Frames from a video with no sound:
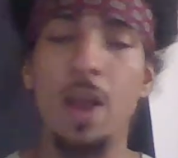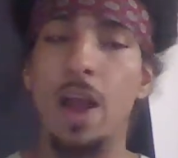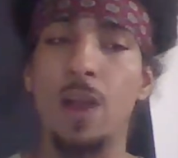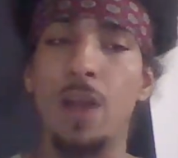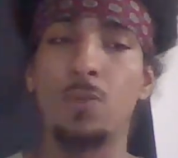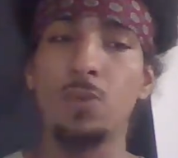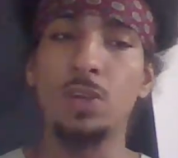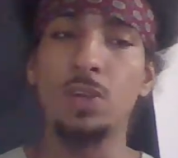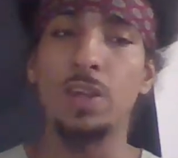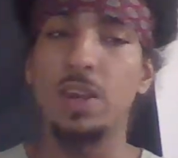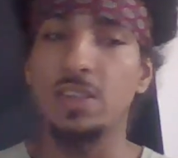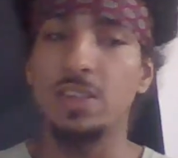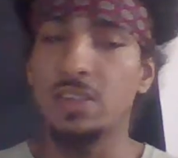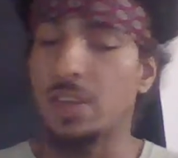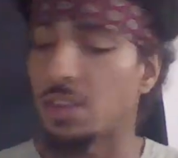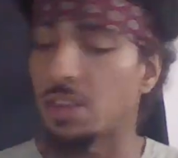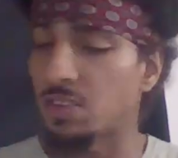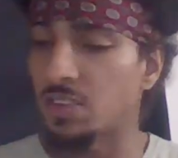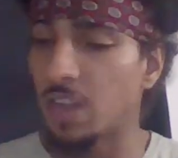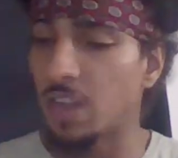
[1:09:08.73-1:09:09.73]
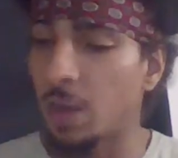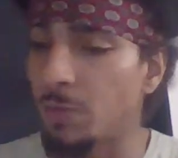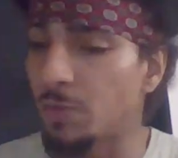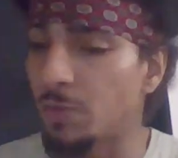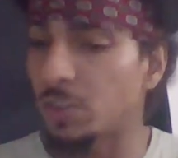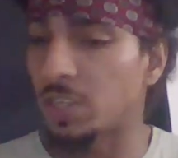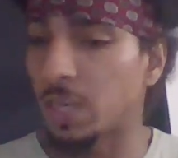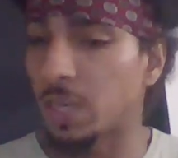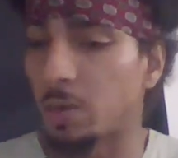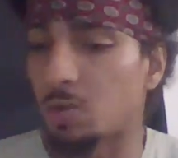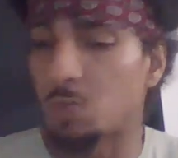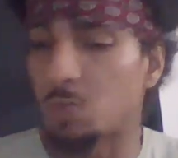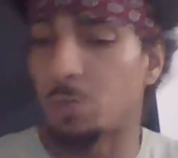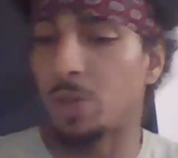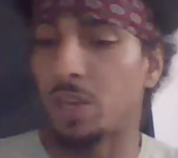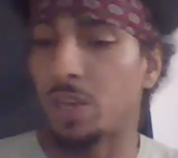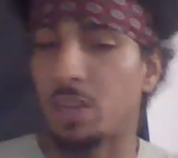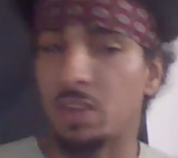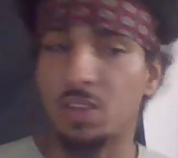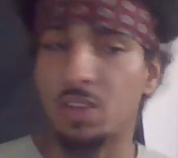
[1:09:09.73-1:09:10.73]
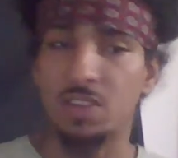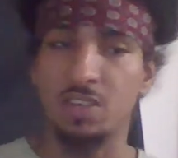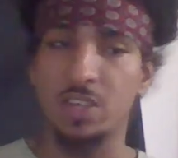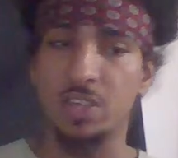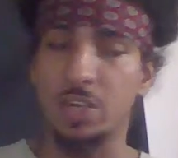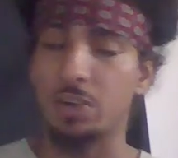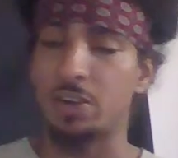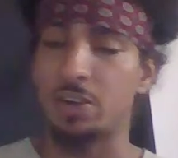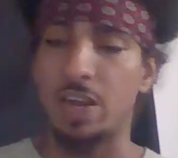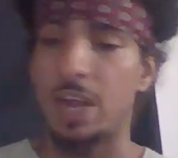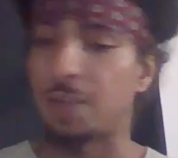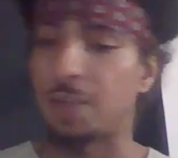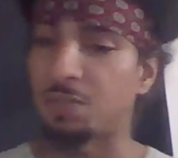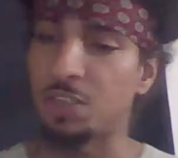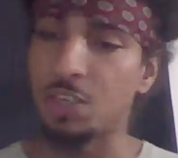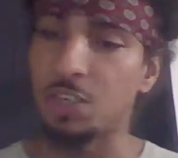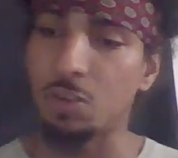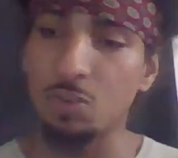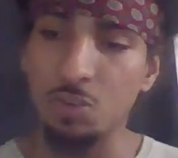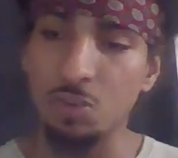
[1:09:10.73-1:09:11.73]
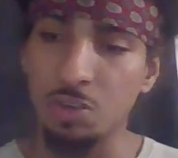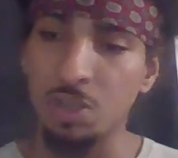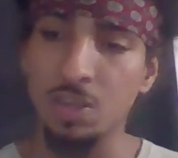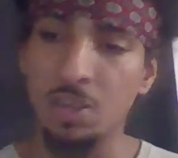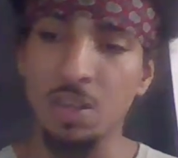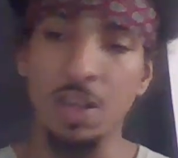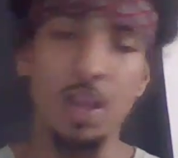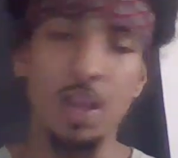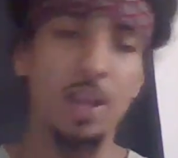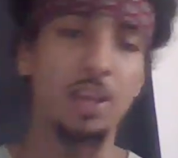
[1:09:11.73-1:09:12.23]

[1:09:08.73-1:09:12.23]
I realized how selfish I was being, considering I have children,